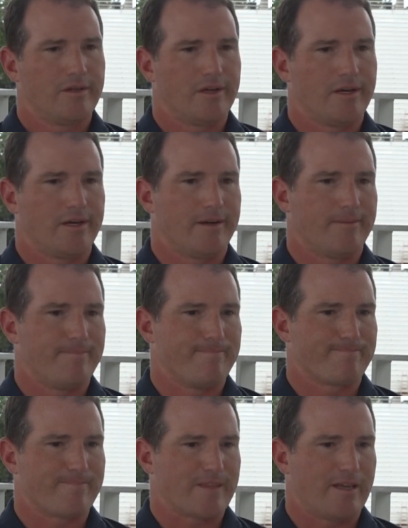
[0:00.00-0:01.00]

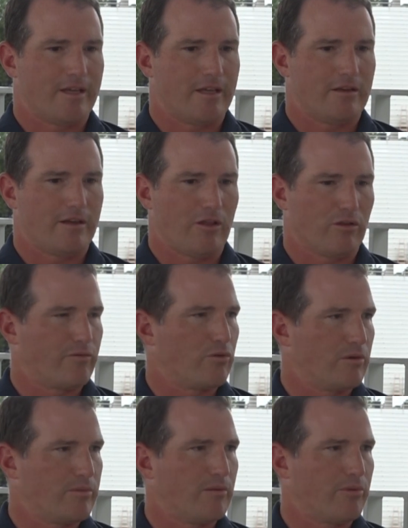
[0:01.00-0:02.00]
And I look
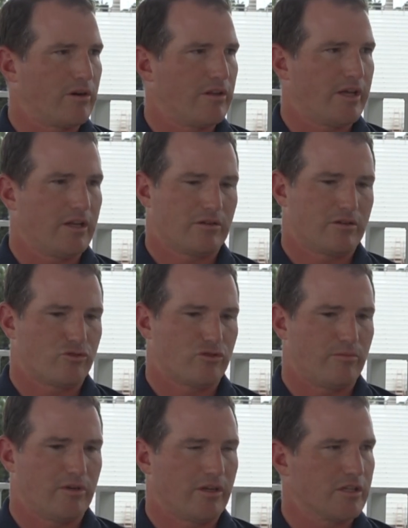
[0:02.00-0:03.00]
forward to being a part of that and
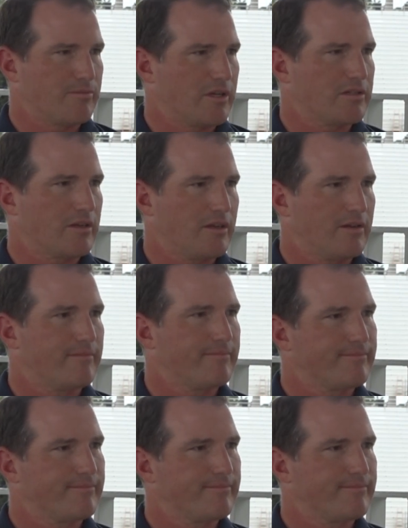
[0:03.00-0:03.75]
contributing as best I can.